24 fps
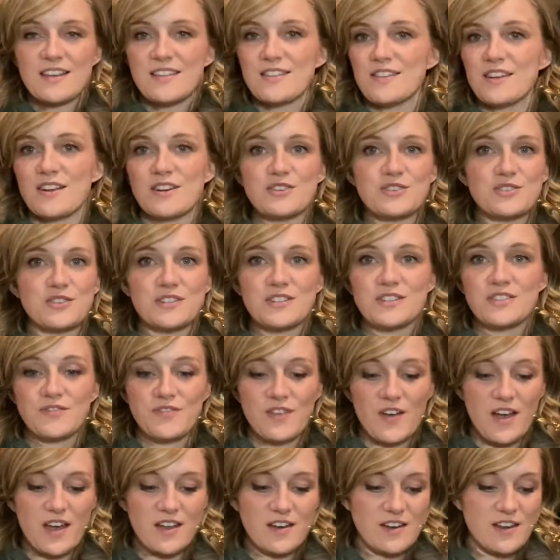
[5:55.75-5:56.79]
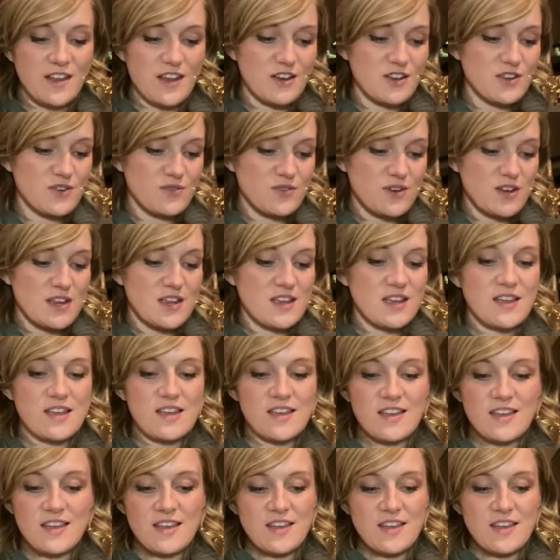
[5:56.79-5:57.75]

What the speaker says: They're just fun and unique.